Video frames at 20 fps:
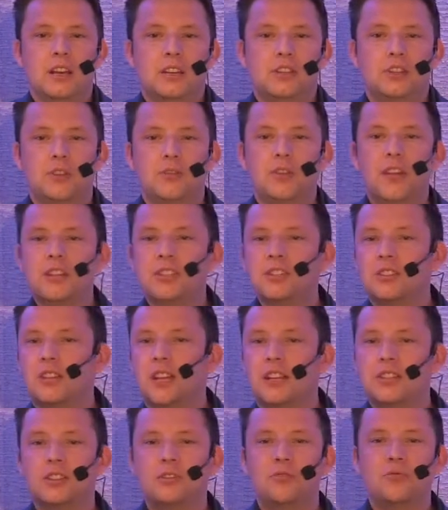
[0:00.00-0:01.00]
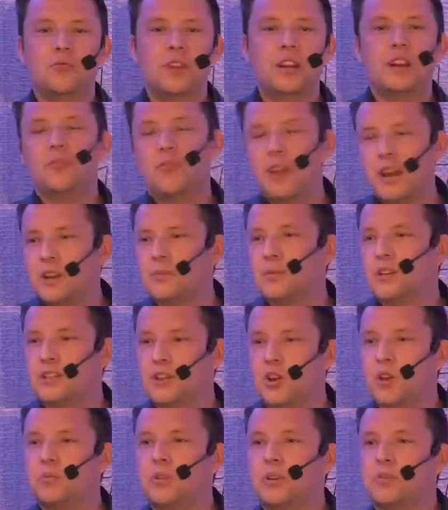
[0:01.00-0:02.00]
So that's a really random
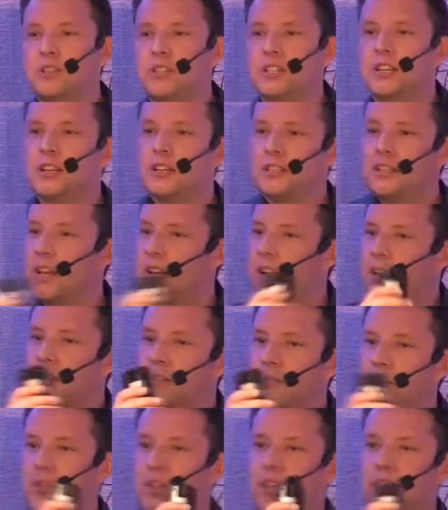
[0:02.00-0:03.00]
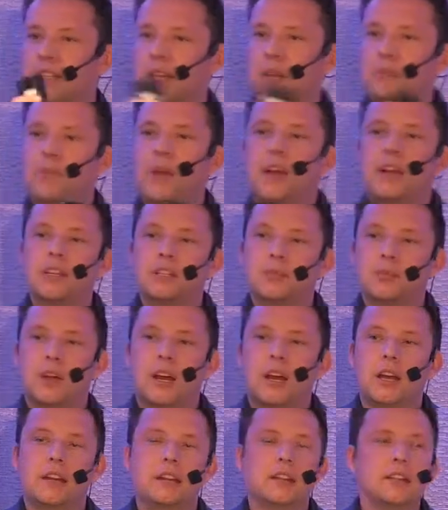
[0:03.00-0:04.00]
example of just understanding that there's that balance
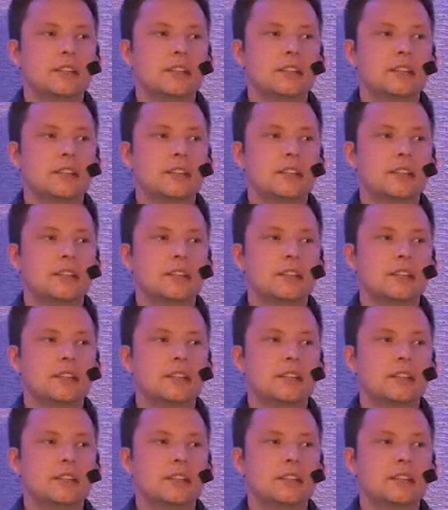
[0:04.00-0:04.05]
behind it.